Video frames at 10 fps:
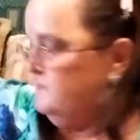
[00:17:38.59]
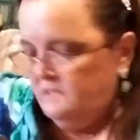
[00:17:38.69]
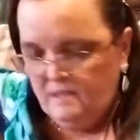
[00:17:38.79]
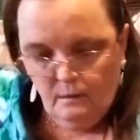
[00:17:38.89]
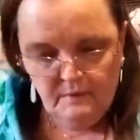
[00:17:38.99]

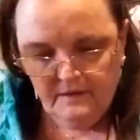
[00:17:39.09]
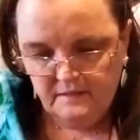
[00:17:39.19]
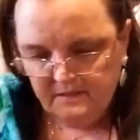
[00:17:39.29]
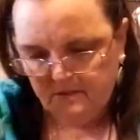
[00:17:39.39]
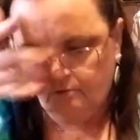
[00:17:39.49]
Some of
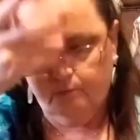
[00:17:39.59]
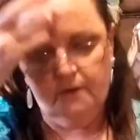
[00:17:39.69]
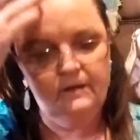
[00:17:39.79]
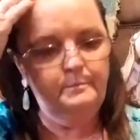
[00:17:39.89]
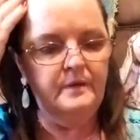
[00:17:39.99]
this is
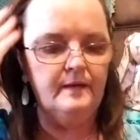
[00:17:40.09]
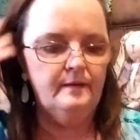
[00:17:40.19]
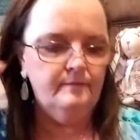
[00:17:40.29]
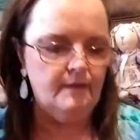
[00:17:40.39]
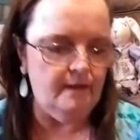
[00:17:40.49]

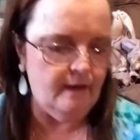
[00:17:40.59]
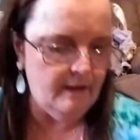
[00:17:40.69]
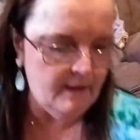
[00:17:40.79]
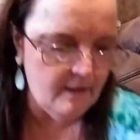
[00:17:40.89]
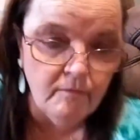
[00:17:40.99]
repeat that I
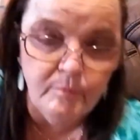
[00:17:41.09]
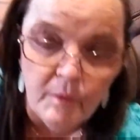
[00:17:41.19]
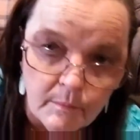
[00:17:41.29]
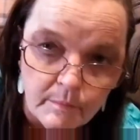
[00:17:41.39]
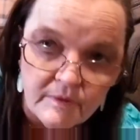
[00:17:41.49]
have
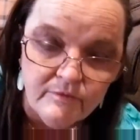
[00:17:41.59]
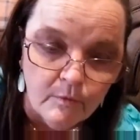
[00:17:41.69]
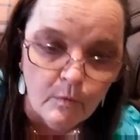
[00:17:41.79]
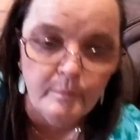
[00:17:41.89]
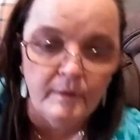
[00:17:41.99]
bought
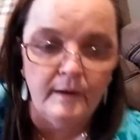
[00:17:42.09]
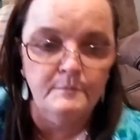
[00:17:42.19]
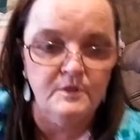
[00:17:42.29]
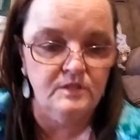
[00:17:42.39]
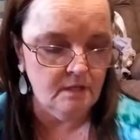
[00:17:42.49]
before, but
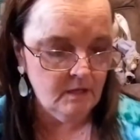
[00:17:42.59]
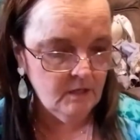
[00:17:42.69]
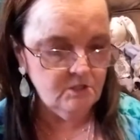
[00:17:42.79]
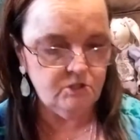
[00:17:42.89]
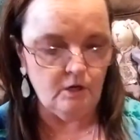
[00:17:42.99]
I'm just
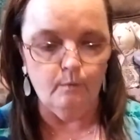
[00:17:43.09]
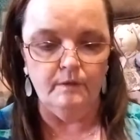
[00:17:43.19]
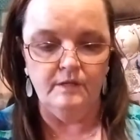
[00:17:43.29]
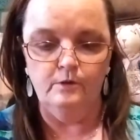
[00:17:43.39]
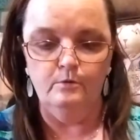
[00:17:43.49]

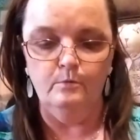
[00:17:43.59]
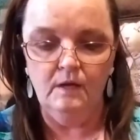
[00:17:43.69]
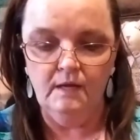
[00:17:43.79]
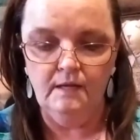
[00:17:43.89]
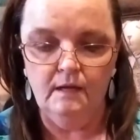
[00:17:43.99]
showing you
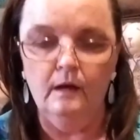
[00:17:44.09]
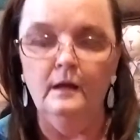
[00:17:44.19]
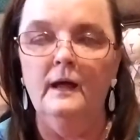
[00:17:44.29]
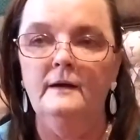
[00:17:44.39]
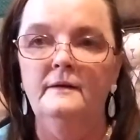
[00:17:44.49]

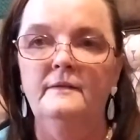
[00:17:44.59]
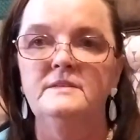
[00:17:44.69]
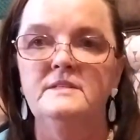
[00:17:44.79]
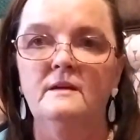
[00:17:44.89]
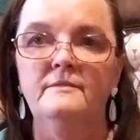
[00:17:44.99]
a lot of the
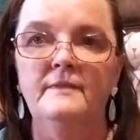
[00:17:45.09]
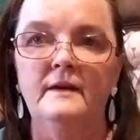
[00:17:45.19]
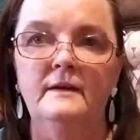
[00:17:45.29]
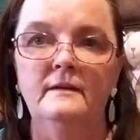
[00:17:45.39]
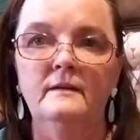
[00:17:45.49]
stuff
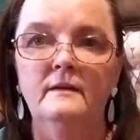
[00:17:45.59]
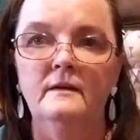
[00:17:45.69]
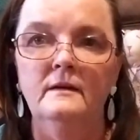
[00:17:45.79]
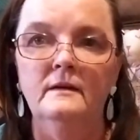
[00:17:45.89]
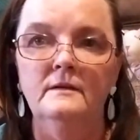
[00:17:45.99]
they
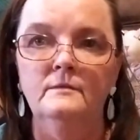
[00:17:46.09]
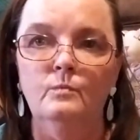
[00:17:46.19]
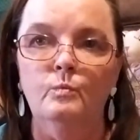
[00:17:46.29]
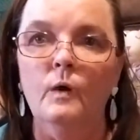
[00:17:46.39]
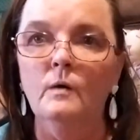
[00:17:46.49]

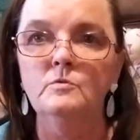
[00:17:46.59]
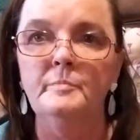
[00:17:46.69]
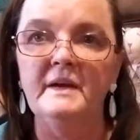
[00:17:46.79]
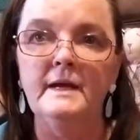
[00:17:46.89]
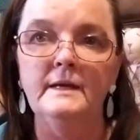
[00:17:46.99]
won't
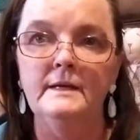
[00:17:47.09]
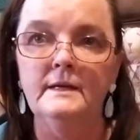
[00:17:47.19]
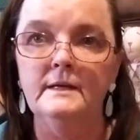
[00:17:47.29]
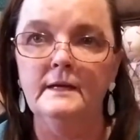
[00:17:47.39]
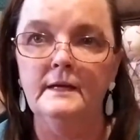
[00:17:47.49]
be getting
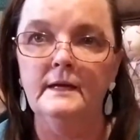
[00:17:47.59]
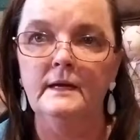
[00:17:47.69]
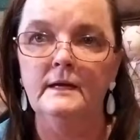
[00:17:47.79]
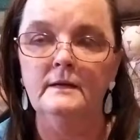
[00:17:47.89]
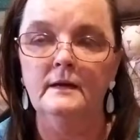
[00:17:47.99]
in
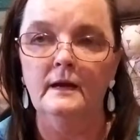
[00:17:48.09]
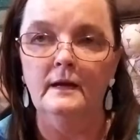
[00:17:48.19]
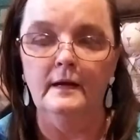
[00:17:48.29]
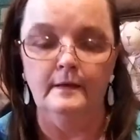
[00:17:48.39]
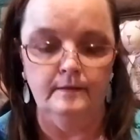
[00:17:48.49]
again
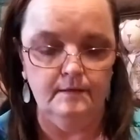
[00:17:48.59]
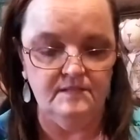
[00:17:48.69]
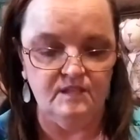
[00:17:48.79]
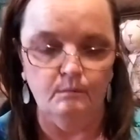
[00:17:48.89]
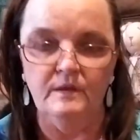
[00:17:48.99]
and
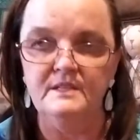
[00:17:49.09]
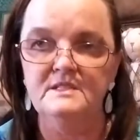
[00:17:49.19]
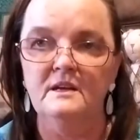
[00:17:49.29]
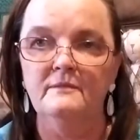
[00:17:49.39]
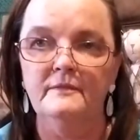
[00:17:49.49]
some of the
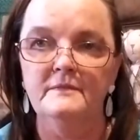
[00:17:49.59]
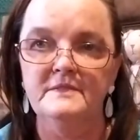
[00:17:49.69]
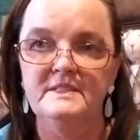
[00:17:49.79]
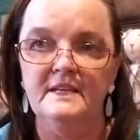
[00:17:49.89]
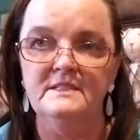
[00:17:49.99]
stuff it
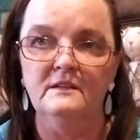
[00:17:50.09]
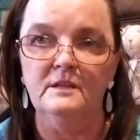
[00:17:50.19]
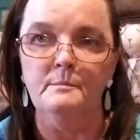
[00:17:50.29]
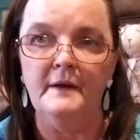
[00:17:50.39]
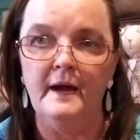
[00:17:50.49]
says on
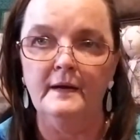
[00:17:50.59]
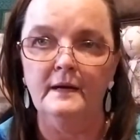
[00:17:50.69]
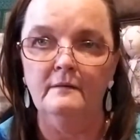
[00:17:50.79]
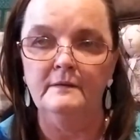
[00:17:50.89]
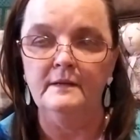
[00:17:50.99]
the back
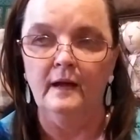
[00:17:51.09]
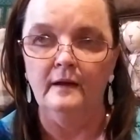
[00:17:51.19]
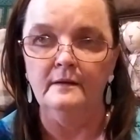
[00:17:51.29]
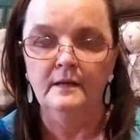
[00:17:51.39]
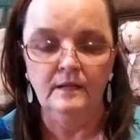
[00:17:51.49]
of it
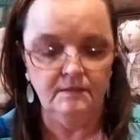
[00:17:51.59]
like